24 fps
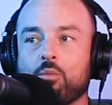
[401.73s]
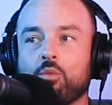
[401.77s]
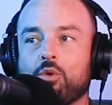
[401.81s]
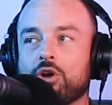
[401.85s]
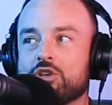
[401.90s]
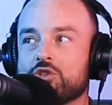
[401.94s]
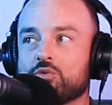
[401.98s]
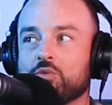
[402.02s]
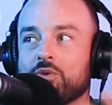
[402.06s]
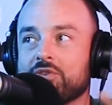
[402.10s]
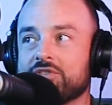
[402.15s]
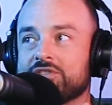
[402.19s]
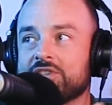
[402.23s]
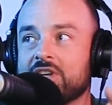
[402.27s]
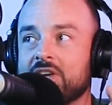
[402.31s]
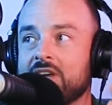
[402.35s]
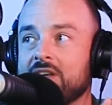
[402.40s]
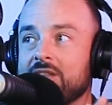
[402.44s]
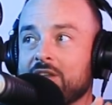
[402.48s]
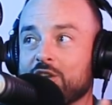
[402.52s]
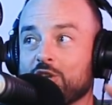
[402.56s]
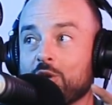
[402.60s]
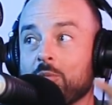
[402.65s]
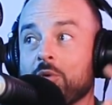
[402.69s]

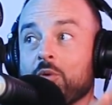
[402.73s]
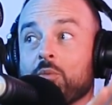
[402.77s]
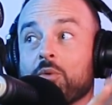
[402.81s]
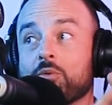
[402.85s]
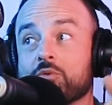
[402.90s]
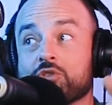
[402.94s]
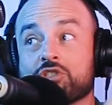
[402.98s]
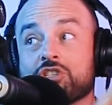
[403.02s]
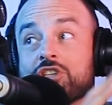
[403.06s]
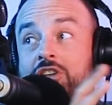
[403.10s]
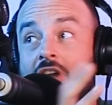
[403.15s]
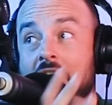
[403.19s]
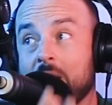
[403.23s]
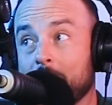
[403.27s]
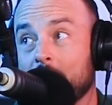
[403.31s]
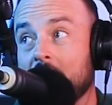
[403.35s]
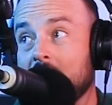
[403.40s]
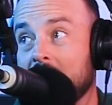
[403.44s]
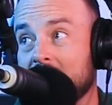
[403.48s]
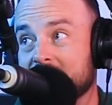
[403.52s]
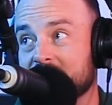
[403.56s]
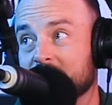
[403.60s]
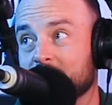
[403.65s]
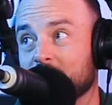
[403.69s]
they told me what was just not
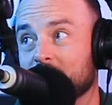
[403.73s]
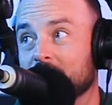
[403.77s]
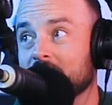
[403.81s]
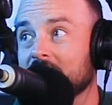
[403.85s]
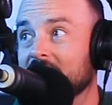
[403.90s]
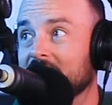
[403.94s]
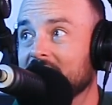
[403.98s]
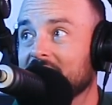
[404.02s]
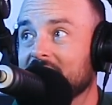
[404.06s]
possible.